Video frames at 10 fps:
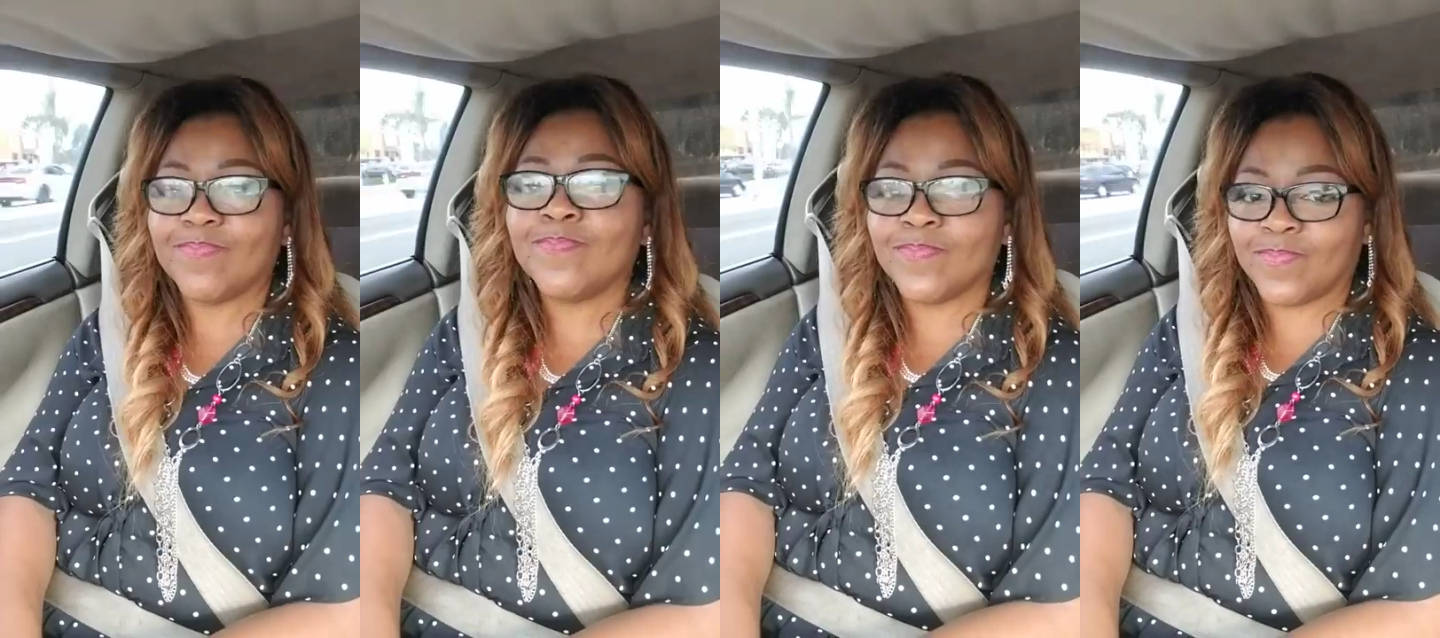
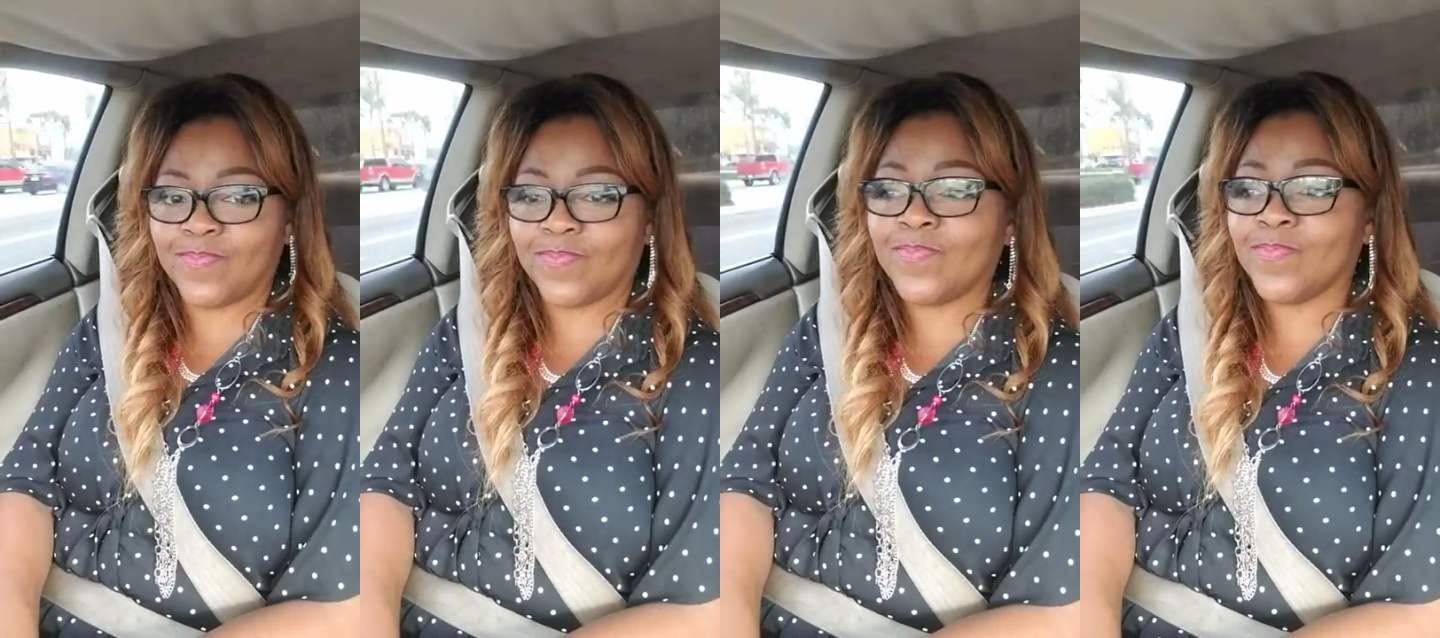
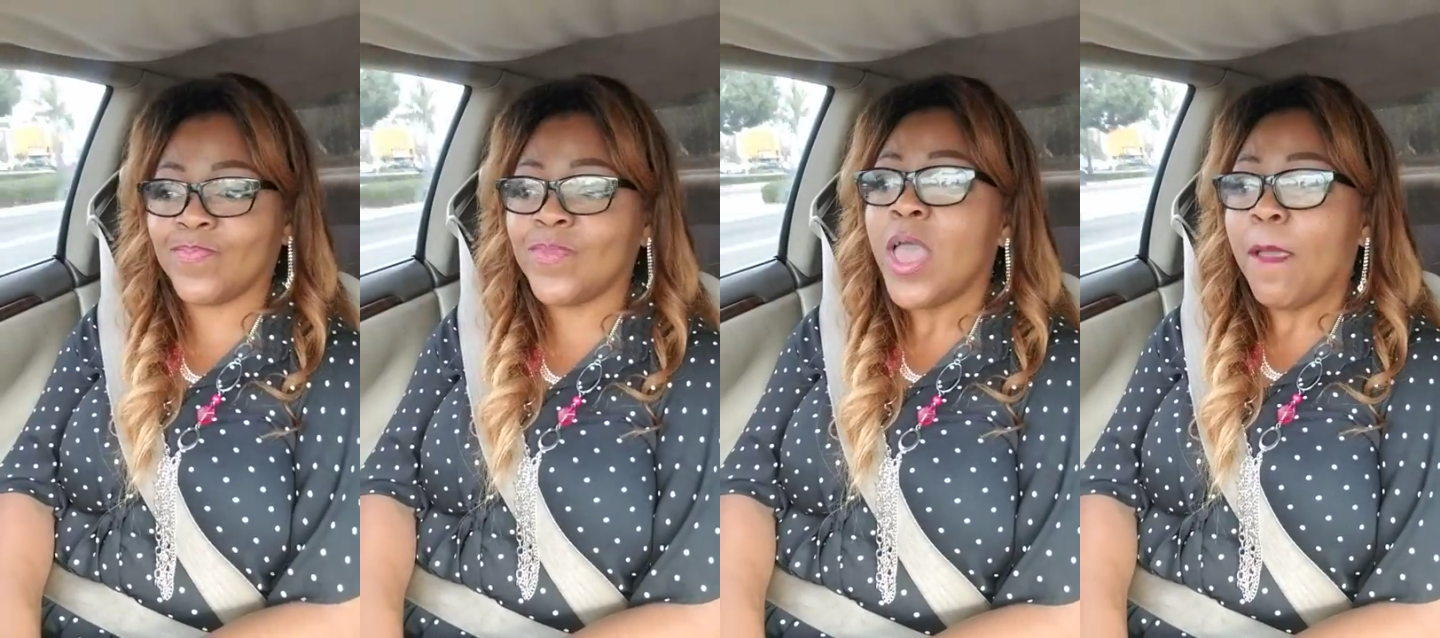Mm
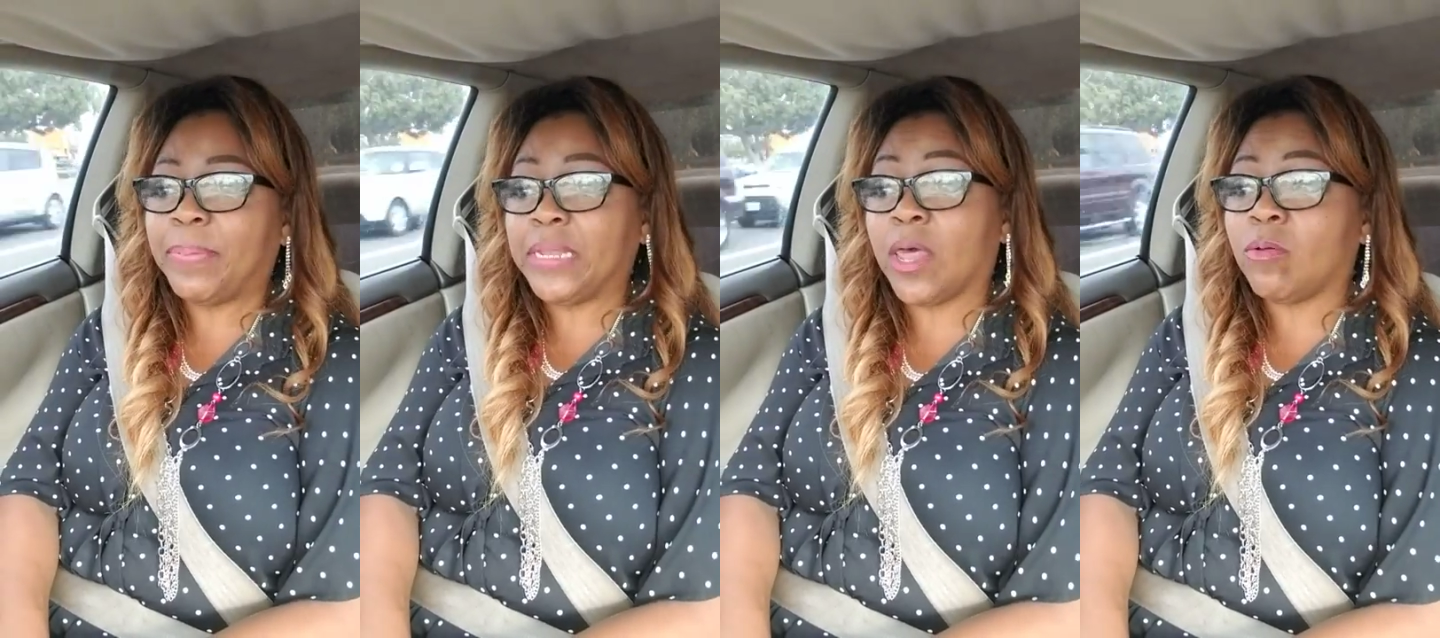-hmm.
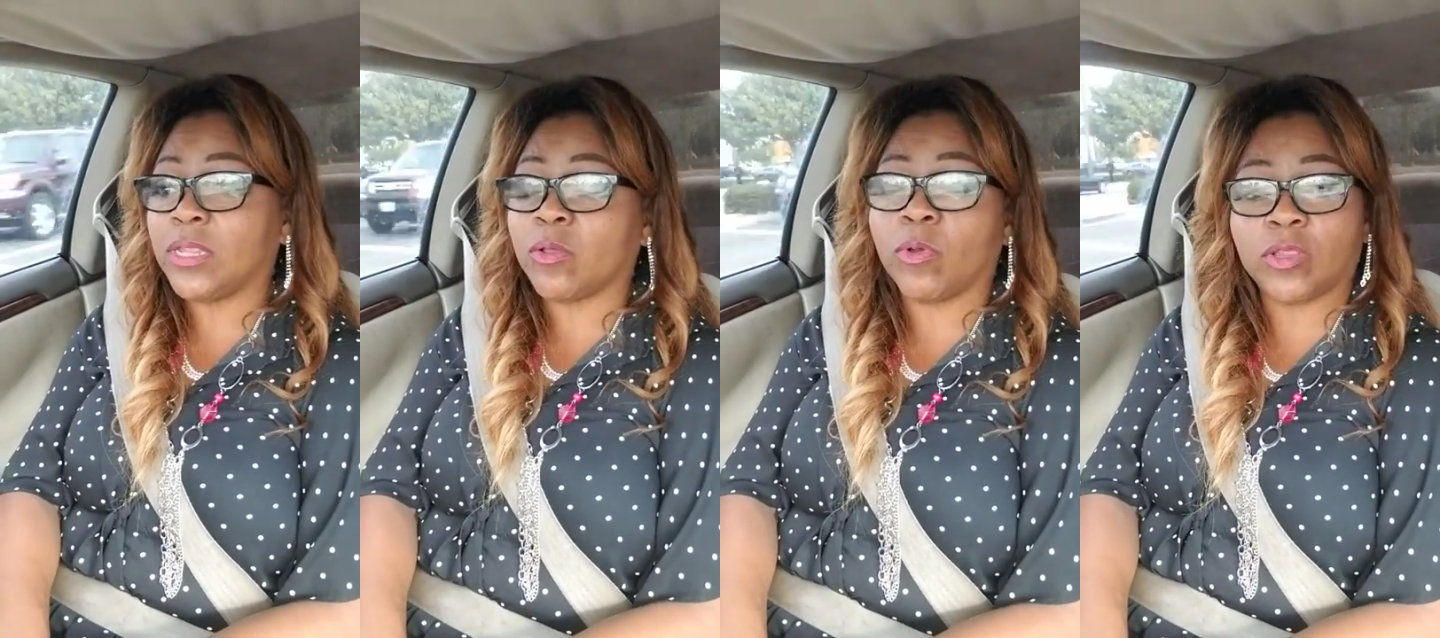Below
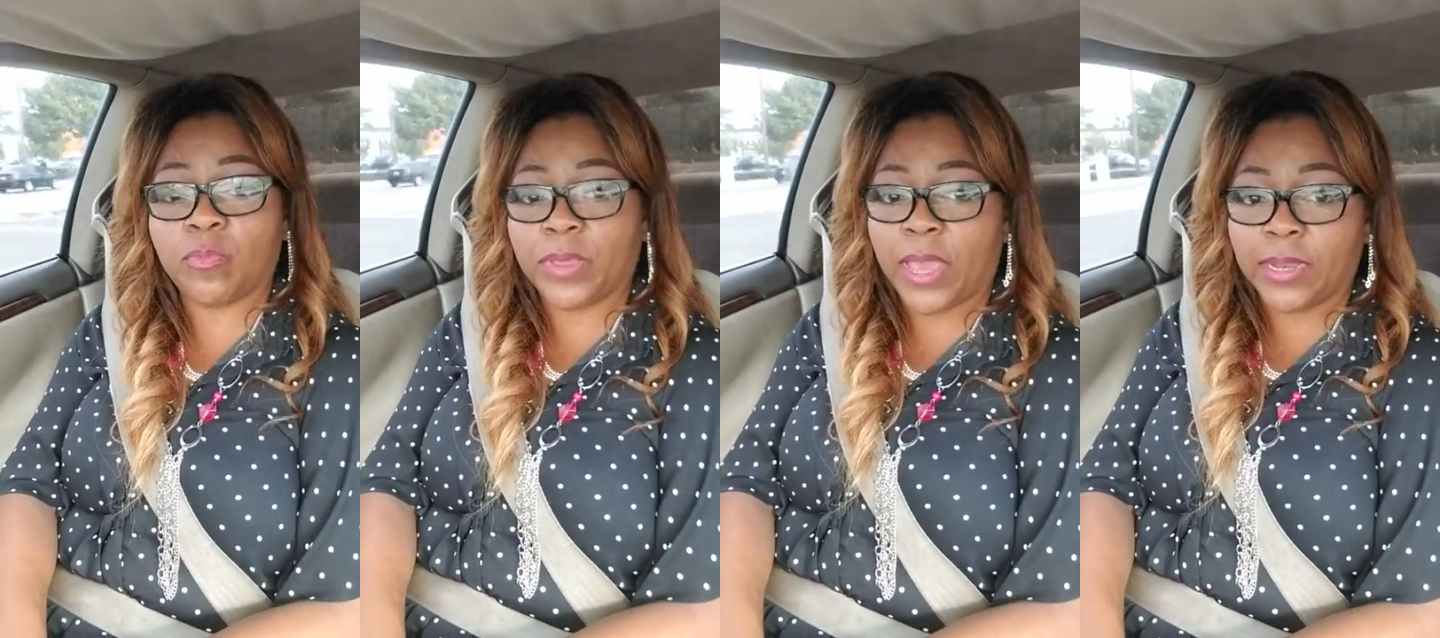is going to
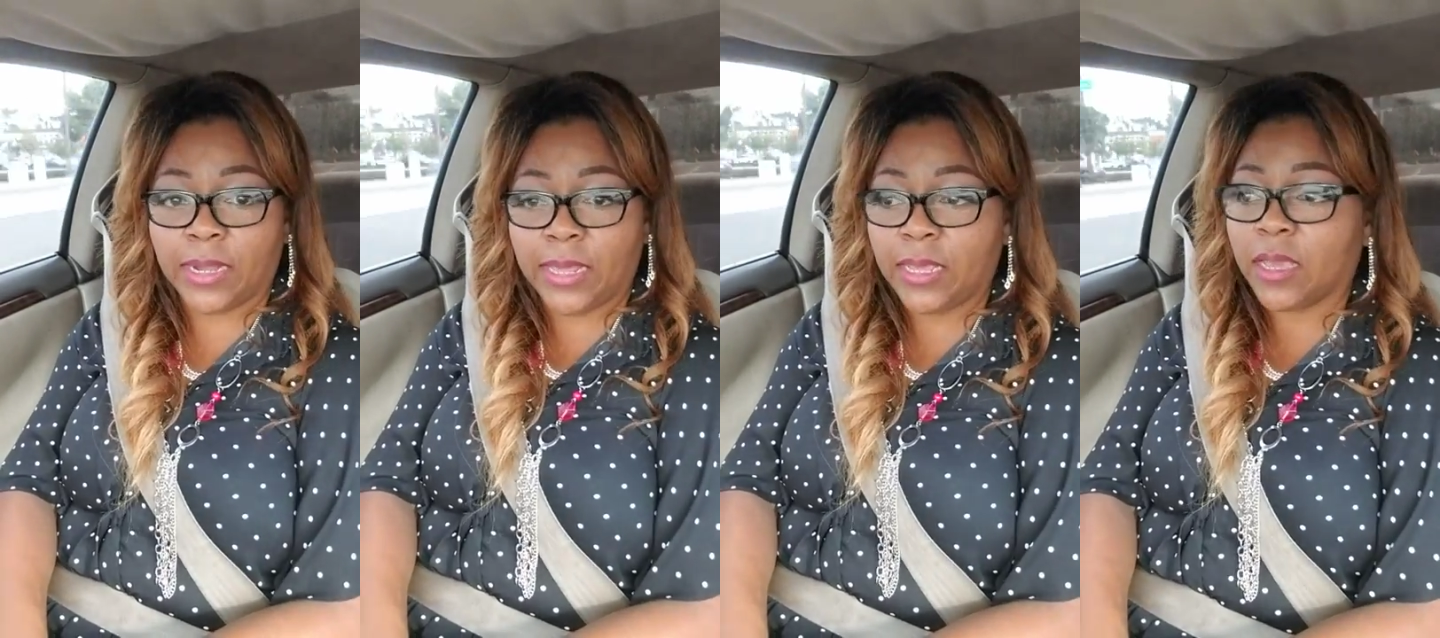be a
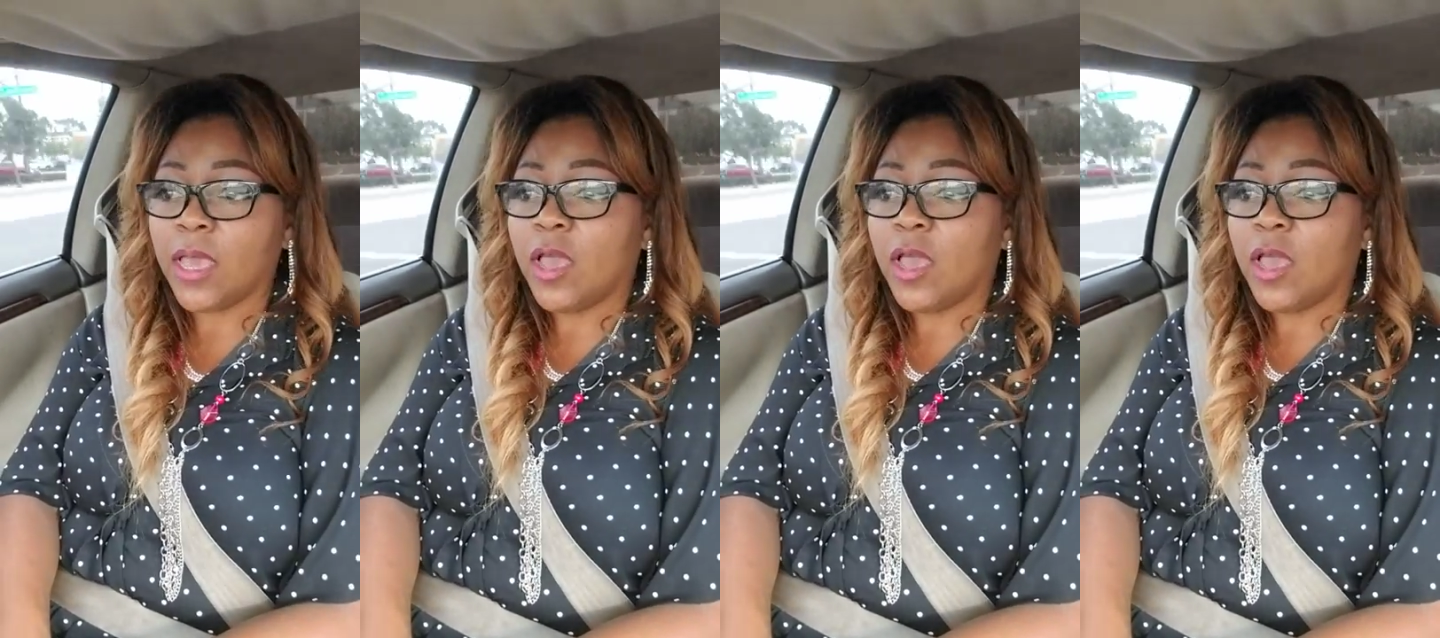link